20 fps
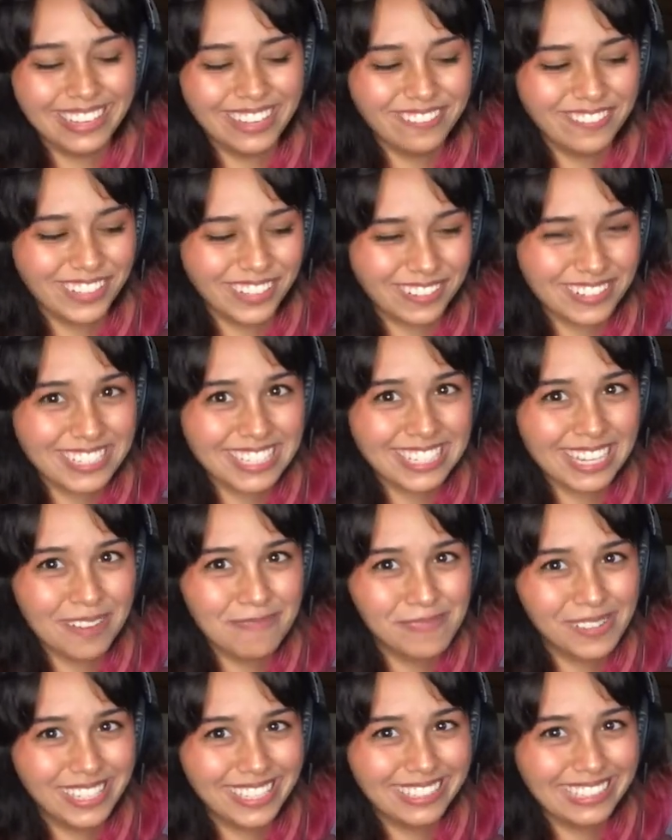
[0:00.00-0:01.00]
if there was
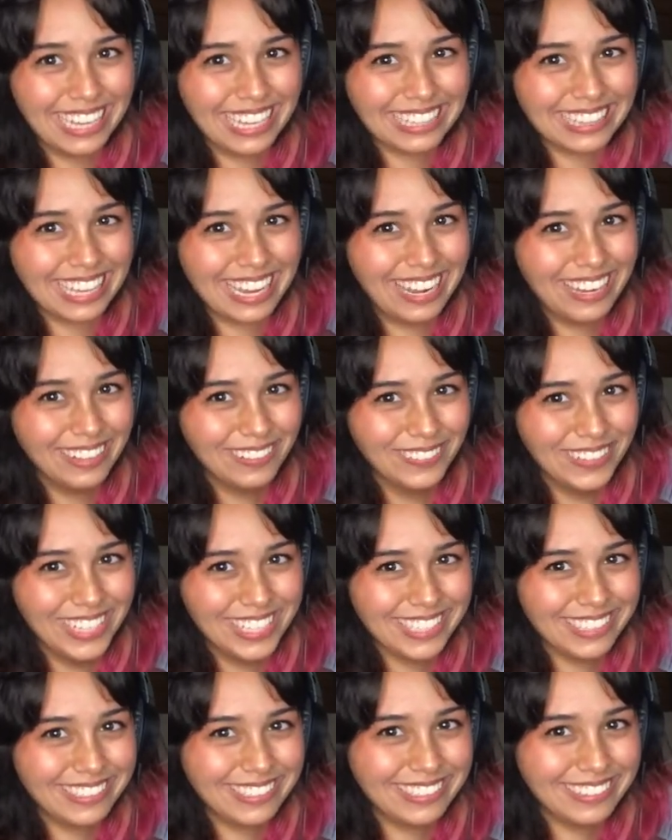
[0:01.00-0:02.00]
somebody like that in
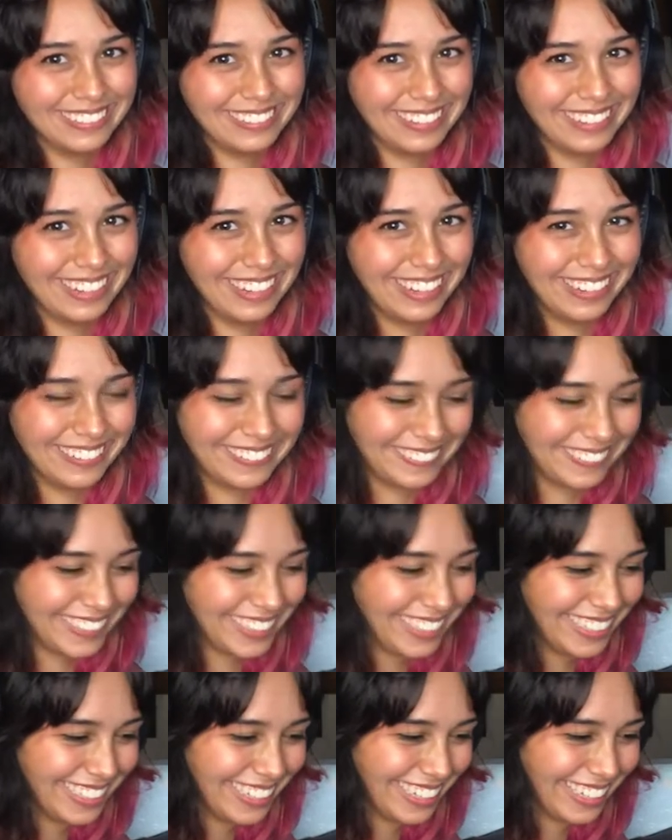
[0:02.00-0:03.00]
my studio.
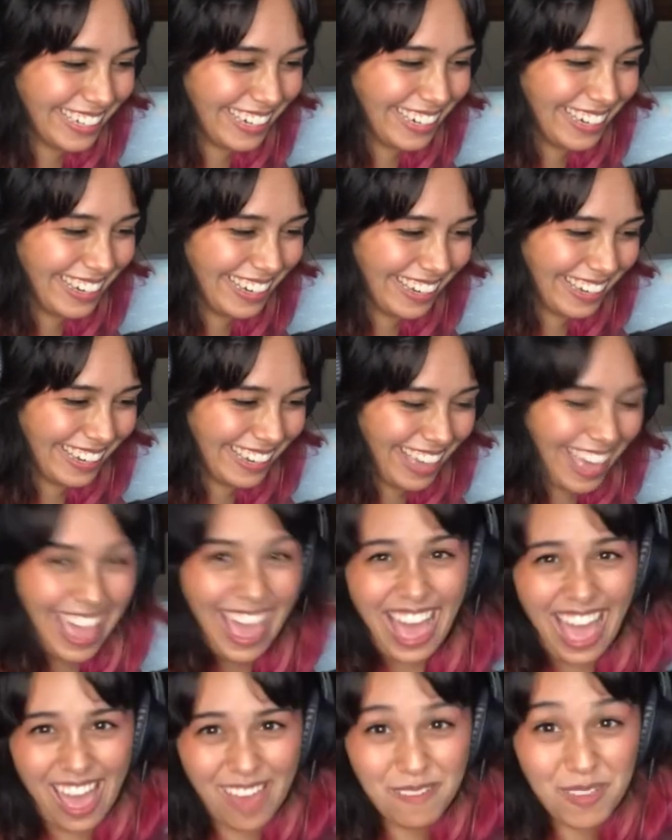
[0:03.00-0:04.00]

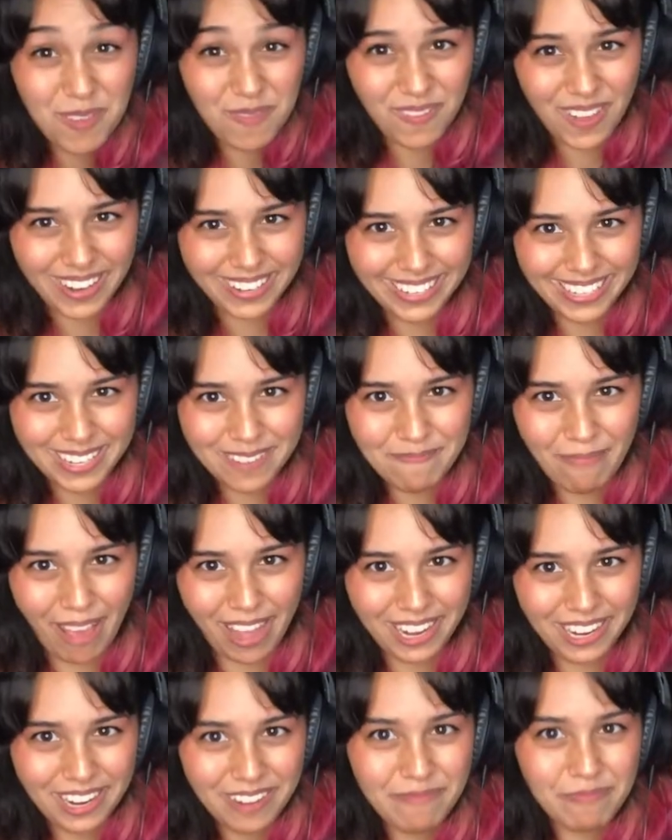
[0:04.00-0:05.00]
I'm a very
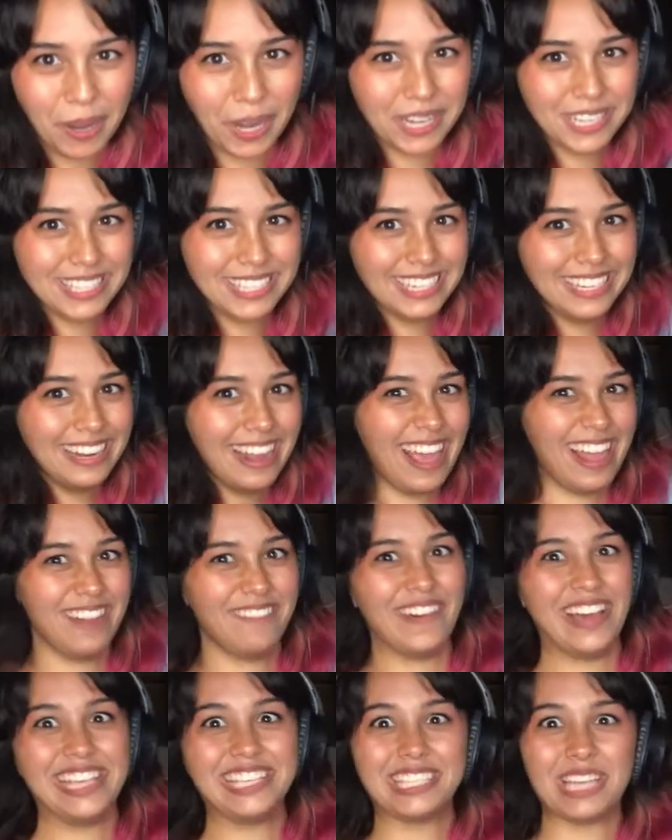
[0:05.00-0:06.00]
competitive person, and
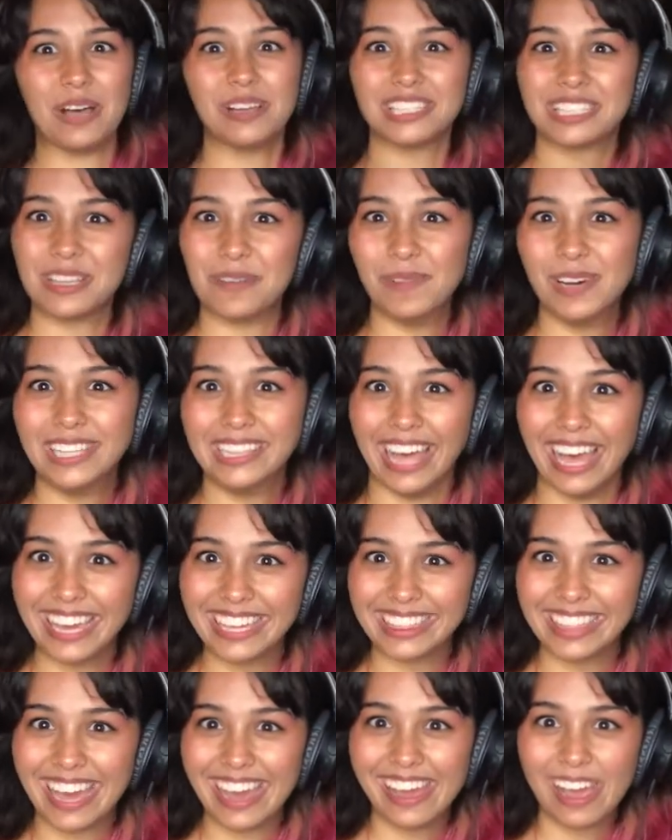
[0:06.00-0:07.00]
if I saw someone
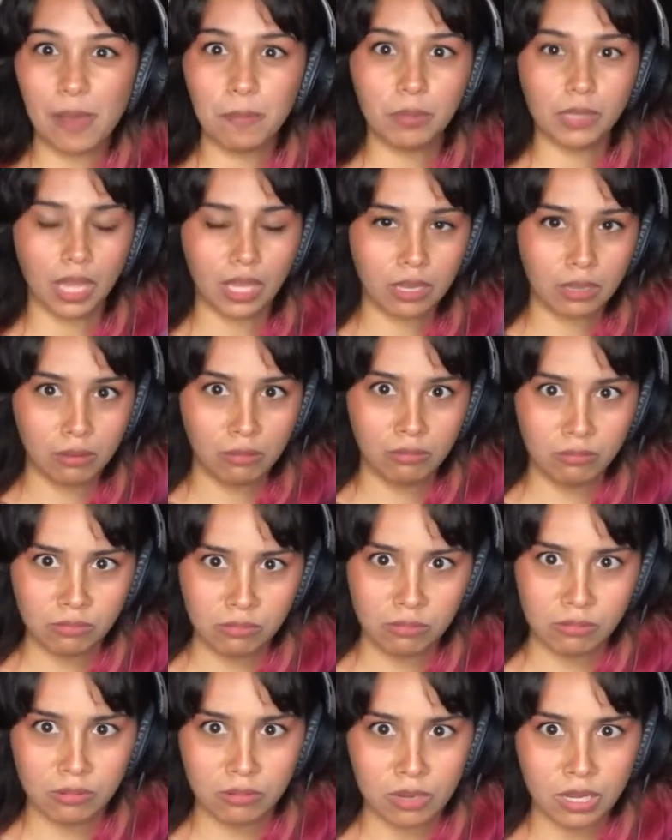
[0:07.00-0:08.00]
like that, I'd be like,
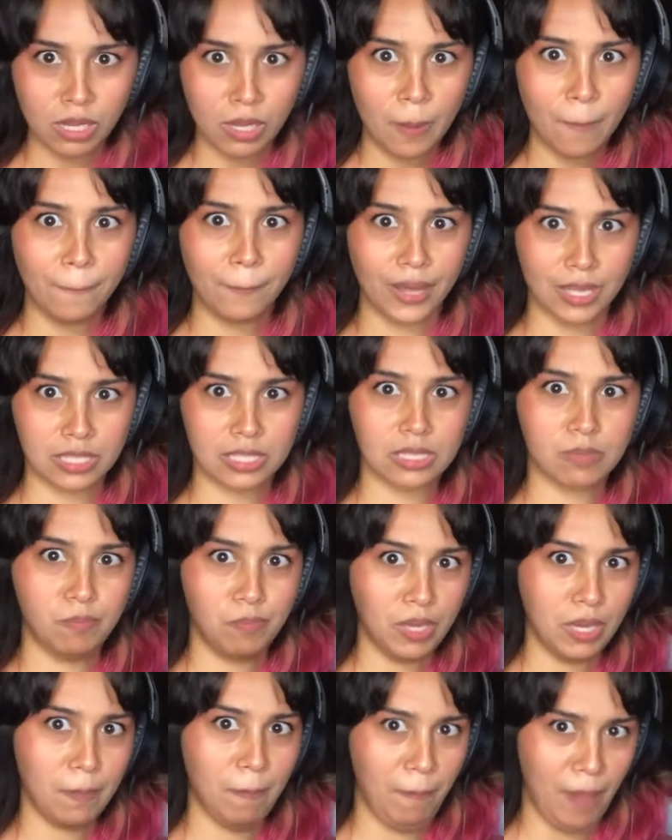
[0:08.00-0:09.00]
must
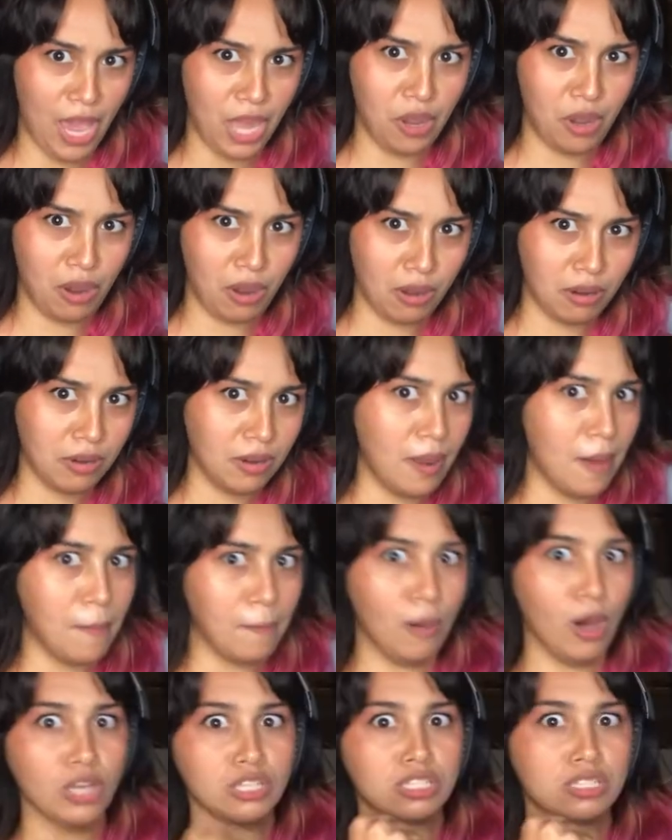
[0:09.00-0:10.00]
be better,
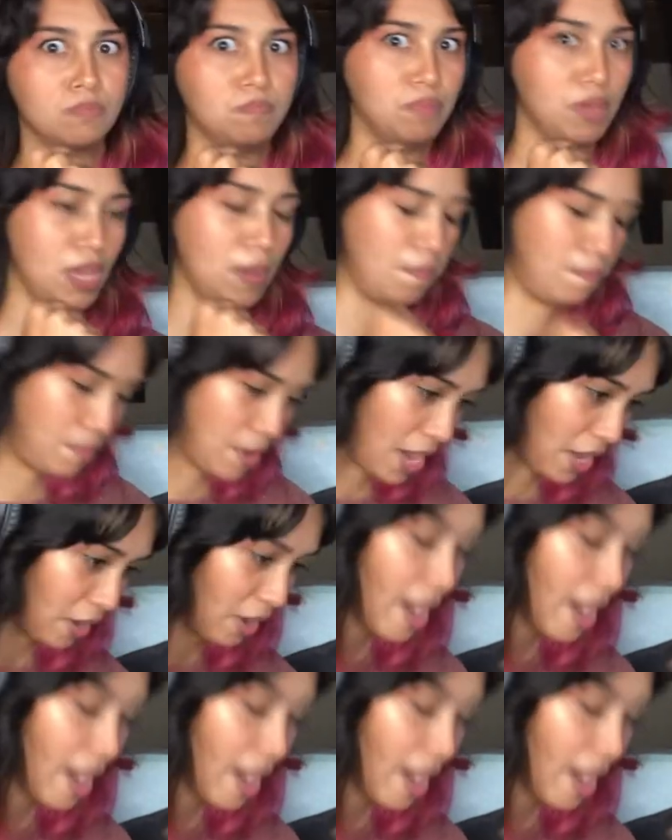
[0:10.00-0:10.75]
must be better.